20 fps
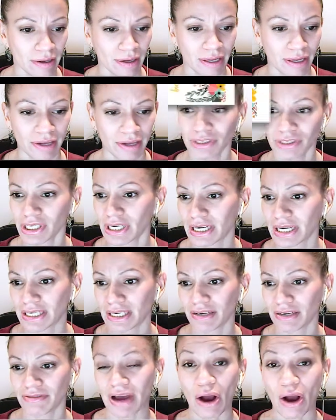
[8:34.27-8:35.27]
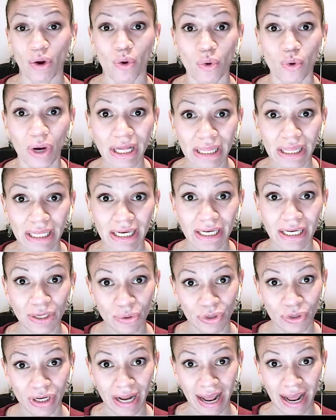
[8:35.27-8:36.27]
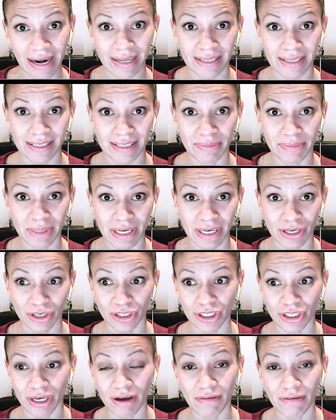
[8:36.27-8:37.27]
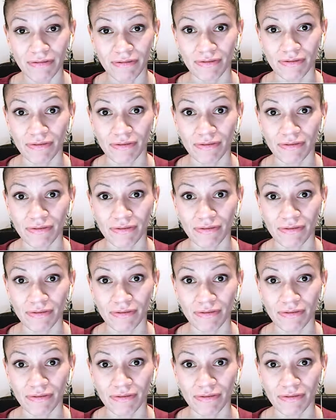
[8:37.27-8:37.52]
gives you an idea of how quickly you could edit something yourself